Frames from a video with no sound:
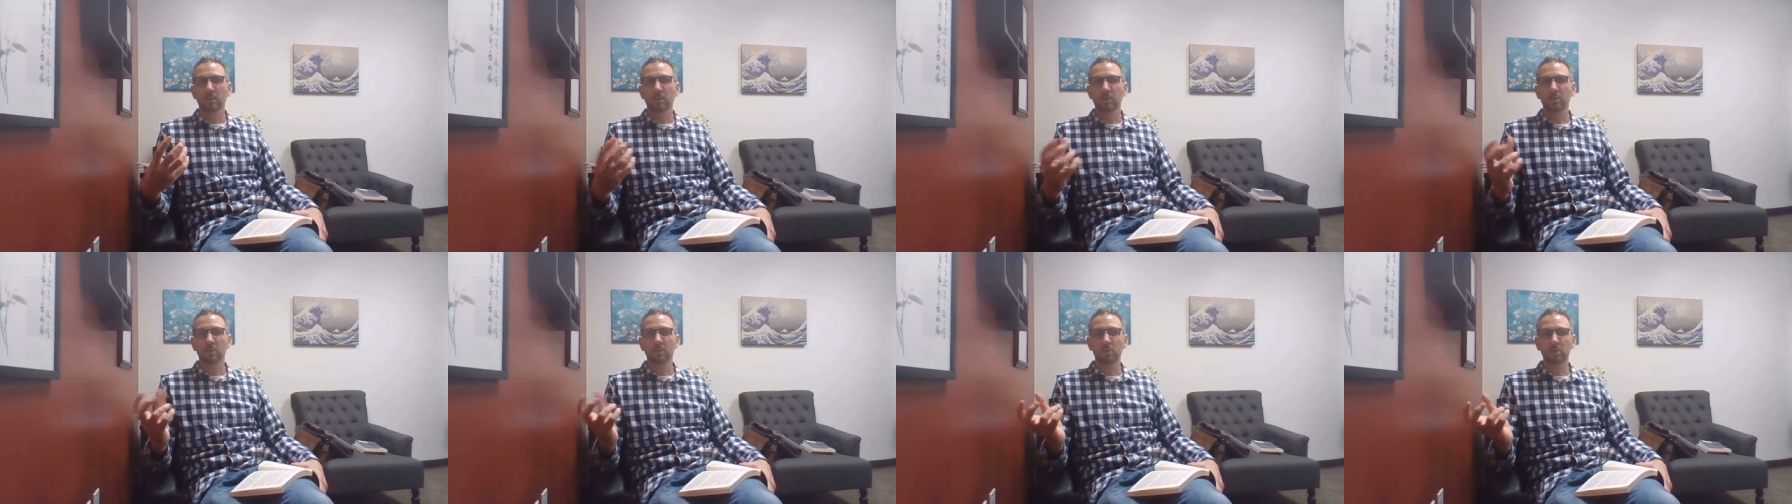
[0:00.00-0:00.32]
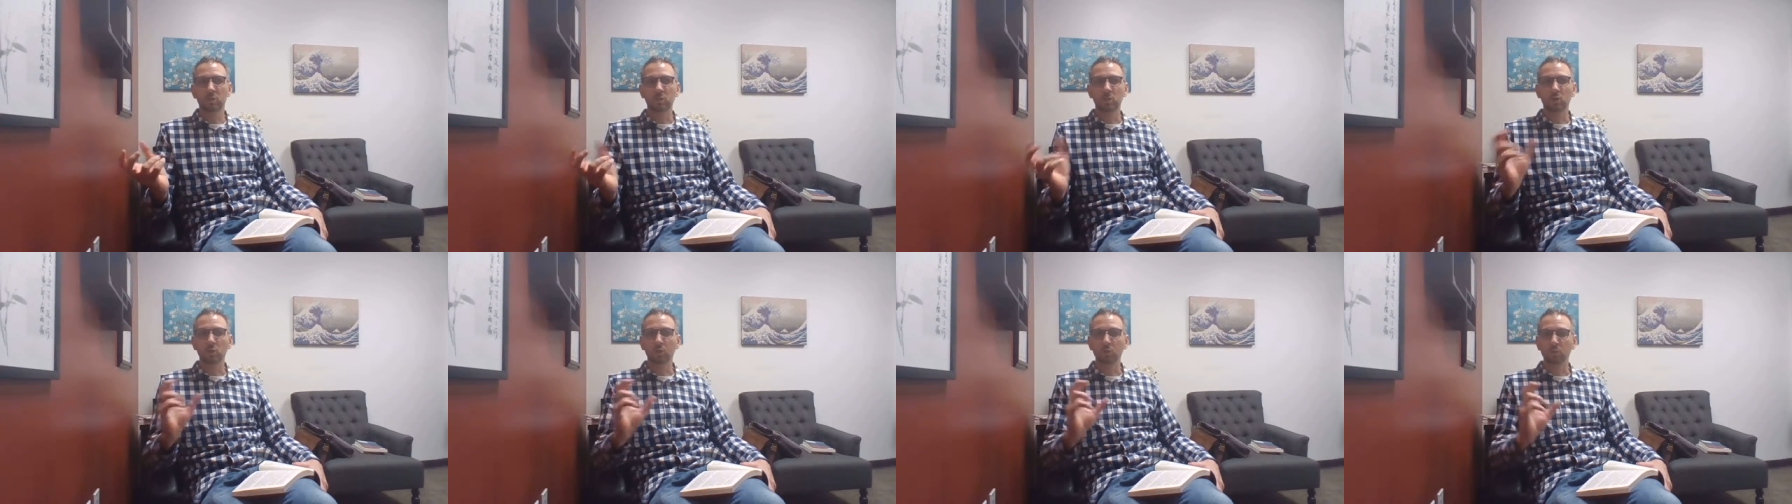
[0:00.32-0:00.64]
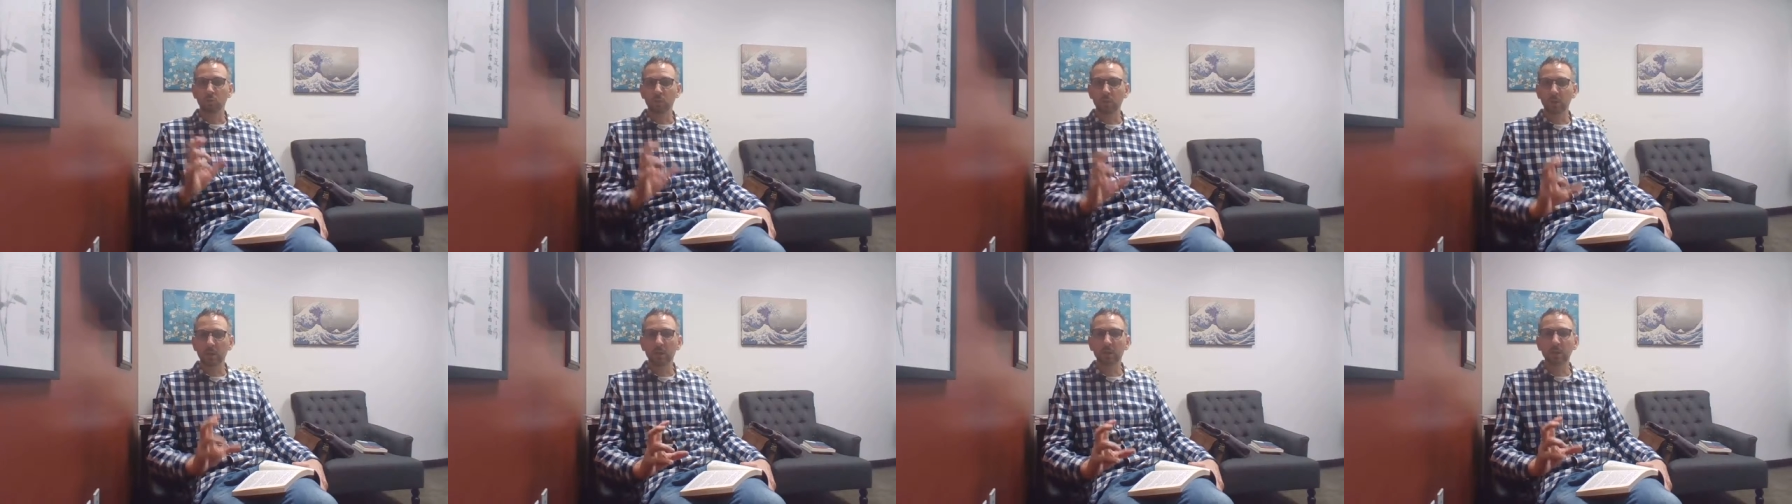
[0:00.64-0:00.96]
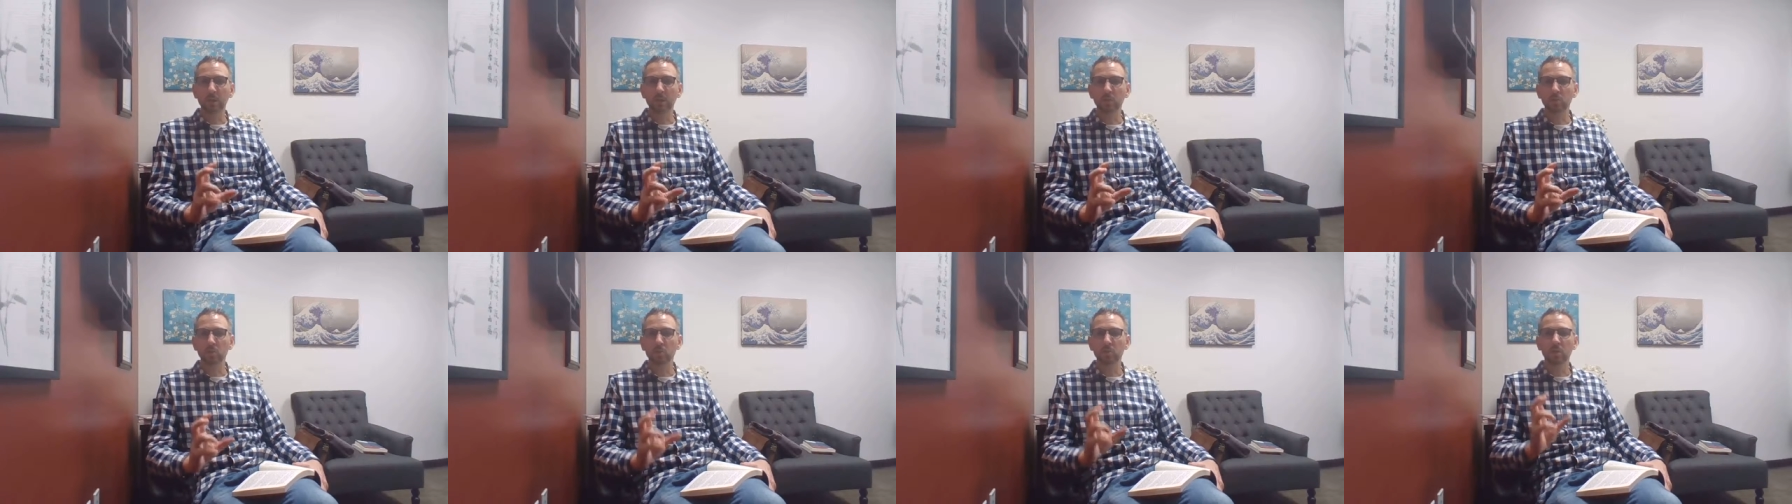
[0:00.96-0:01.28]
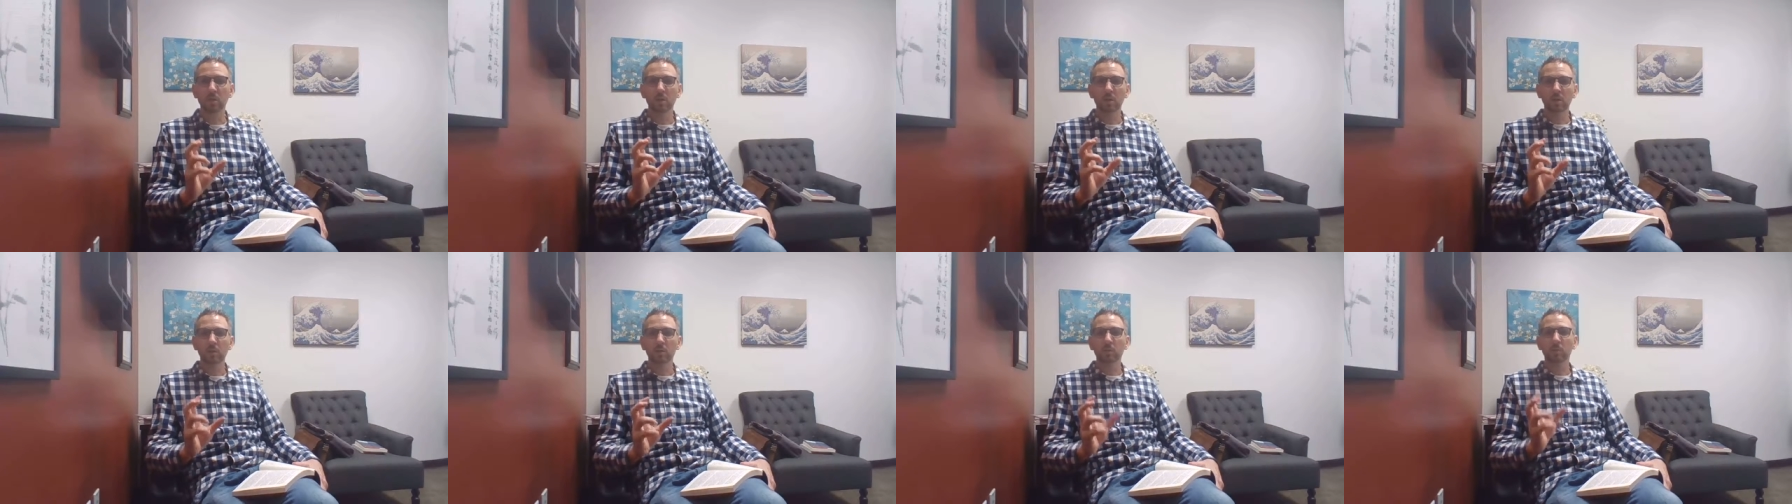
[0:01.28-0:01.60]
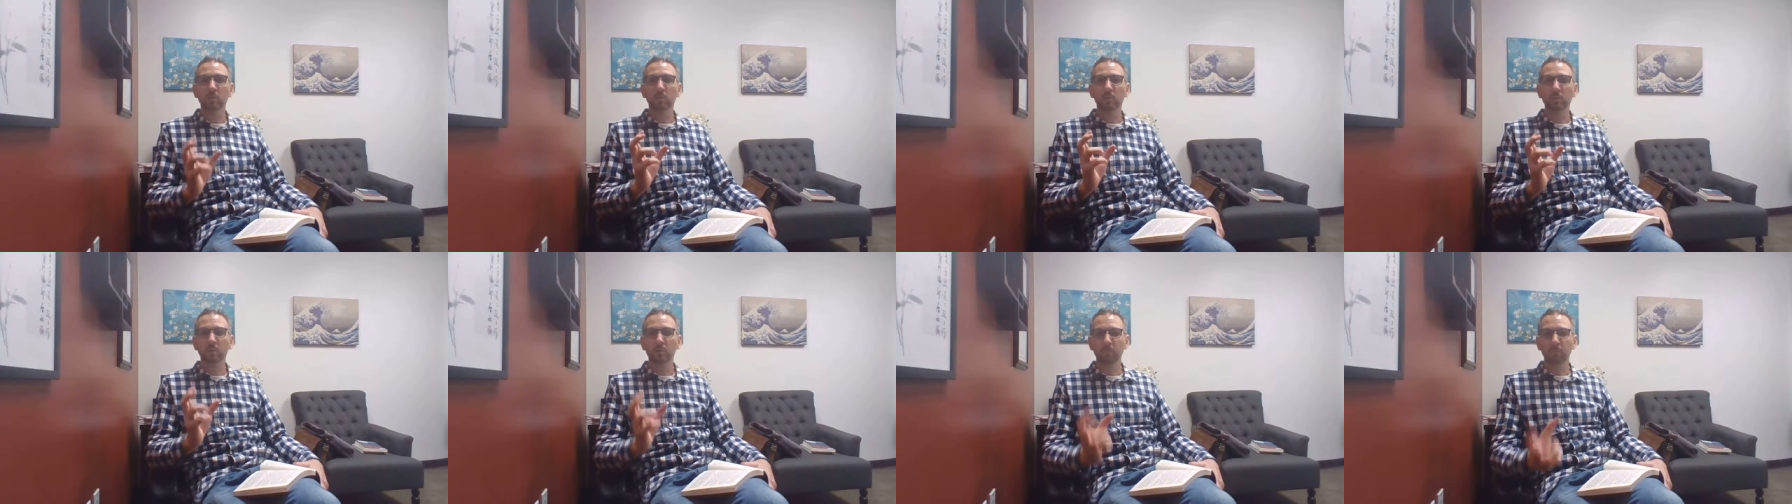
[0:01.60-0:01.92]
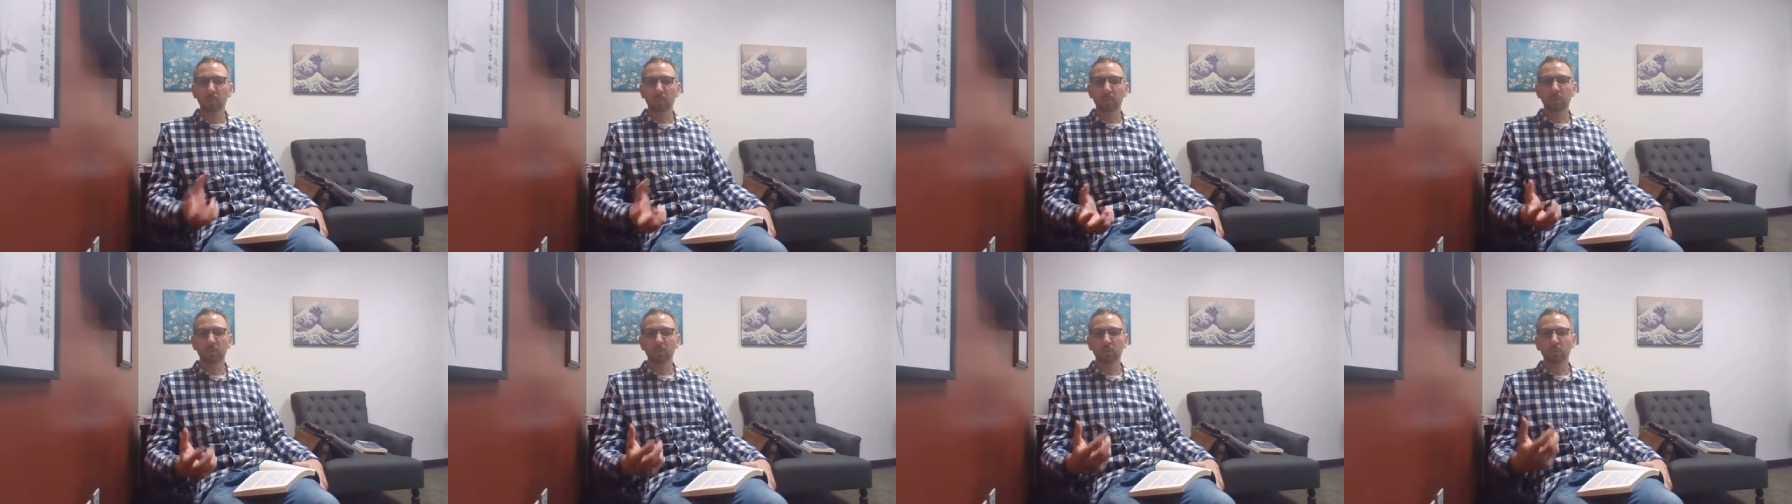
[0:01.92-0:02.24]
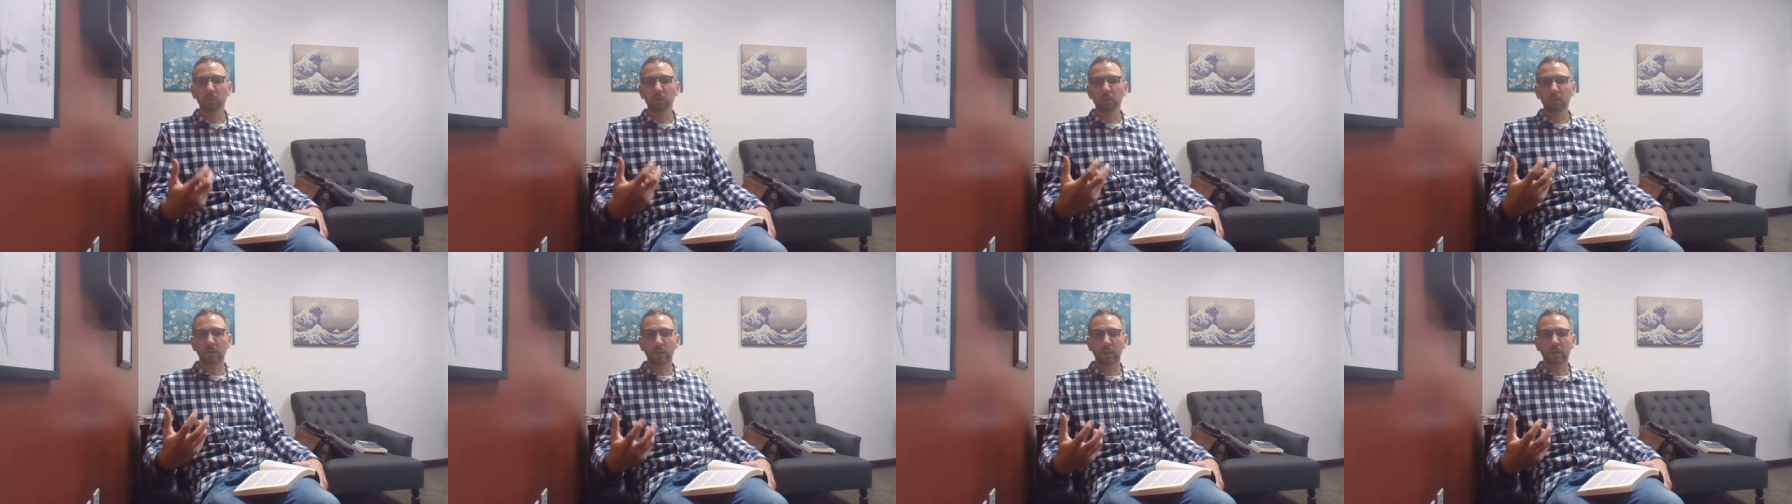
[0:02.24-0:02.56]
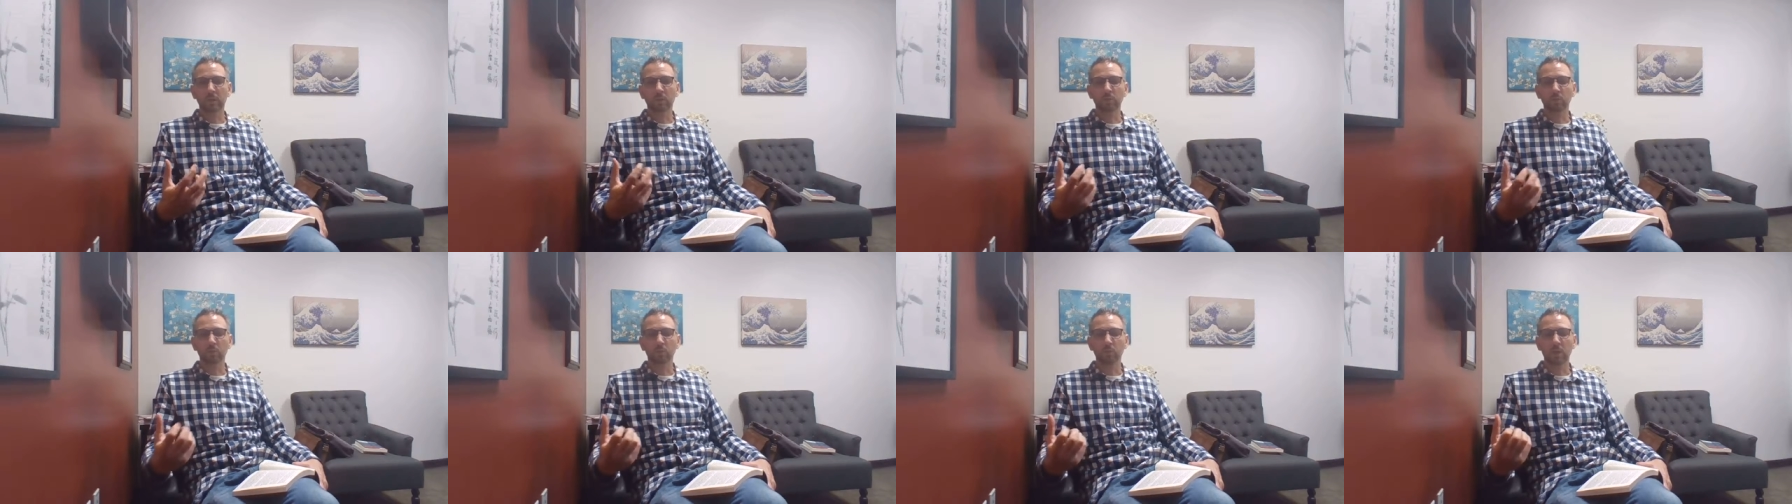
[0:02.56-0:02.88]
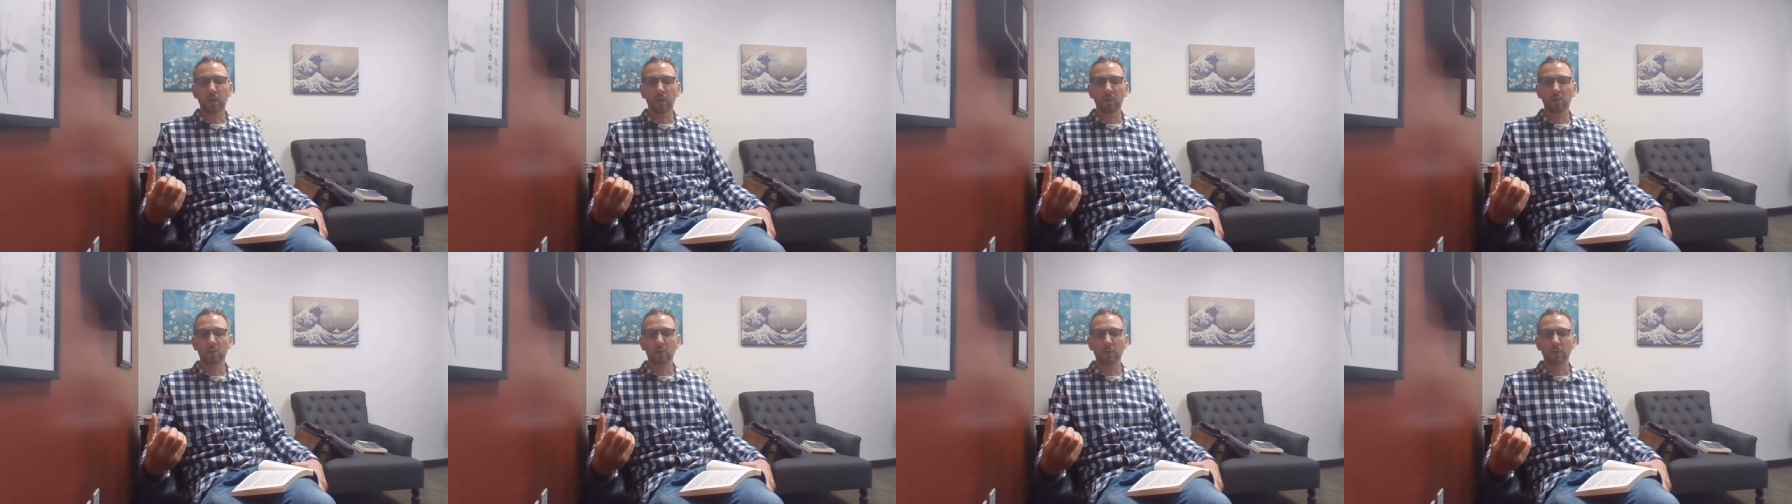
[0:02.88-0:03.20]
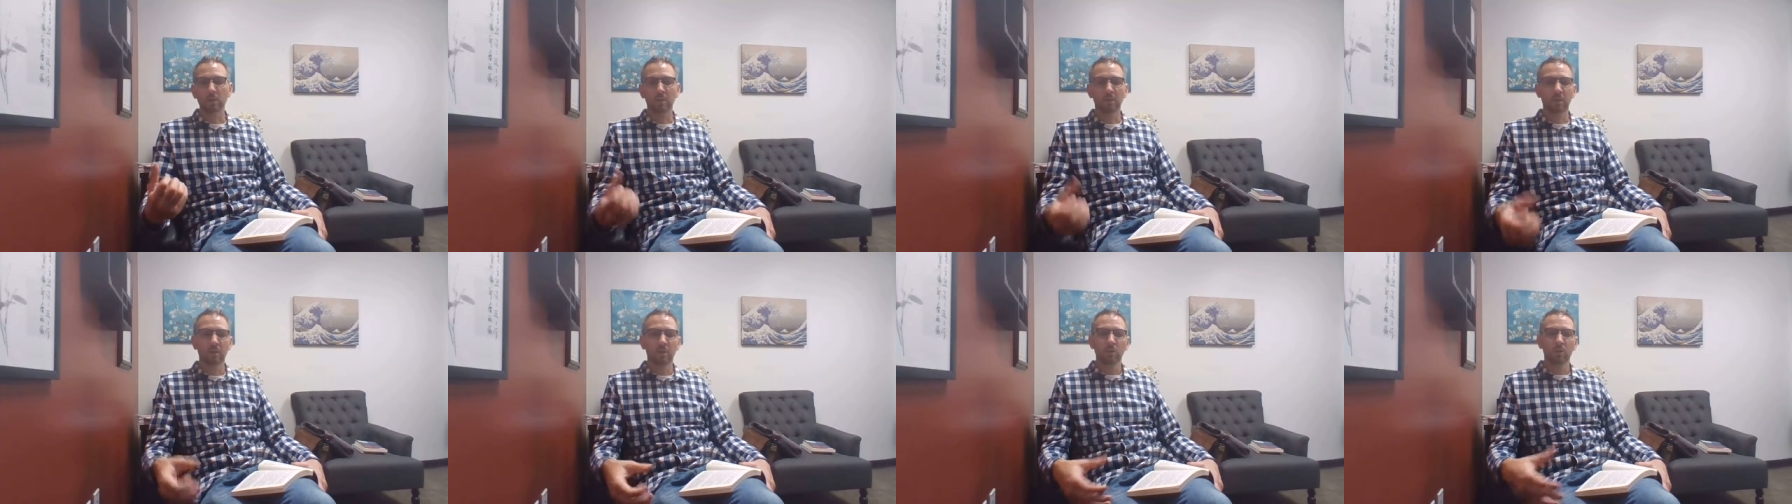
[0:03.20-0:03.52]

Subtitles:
disagrees with the biblical account of creation